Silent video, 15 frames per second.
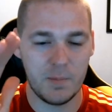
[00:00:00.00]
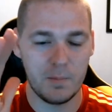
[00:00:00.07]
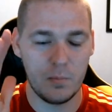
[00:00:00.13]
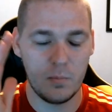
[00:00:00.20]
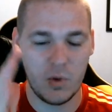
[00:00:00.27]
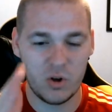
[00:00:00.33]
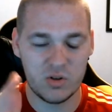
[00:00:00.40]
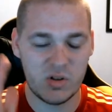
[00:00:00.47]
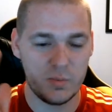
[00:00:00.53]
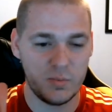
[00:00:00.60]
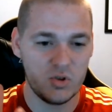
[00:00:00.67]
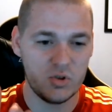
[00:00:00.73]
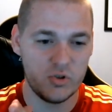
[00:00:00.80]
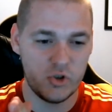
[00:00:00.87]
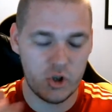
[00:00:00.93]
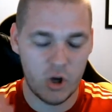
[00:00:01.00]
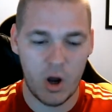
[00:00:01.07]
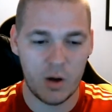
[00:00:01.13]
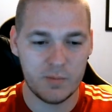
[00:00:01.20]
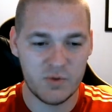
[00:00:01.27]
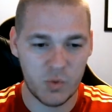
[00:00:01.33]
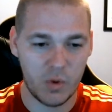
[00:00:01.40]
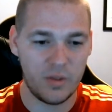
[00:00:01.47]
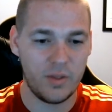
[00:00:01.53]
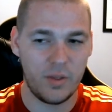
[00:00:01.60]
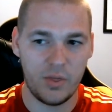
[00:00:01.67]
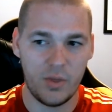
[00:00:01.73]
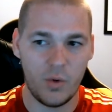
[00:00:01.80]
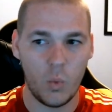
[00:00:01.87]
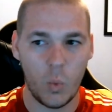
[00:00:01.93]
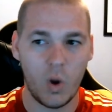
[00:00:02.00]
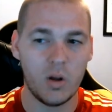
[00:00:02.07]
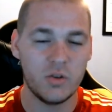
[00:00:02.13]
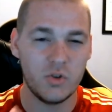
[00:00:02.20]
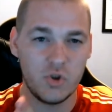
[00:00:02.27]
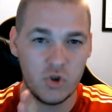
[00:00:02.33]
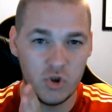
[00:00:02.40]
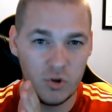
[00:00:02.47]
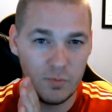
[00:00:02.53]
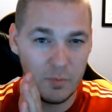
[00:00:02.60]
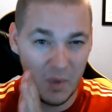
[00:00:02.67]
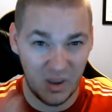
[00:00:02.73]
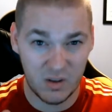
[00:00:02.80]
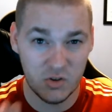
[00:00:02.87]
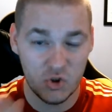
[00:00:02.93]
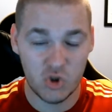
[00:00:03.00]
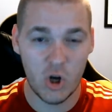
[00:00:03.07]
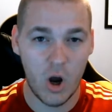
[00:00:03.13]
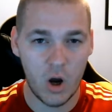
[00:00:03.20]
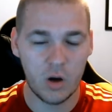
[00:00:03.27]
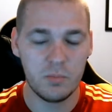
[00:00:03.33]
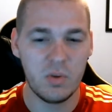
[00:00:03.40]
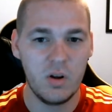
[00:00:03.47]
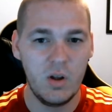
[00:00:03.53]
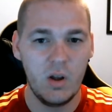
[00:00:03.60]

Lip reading: multiple jobs within the one main job.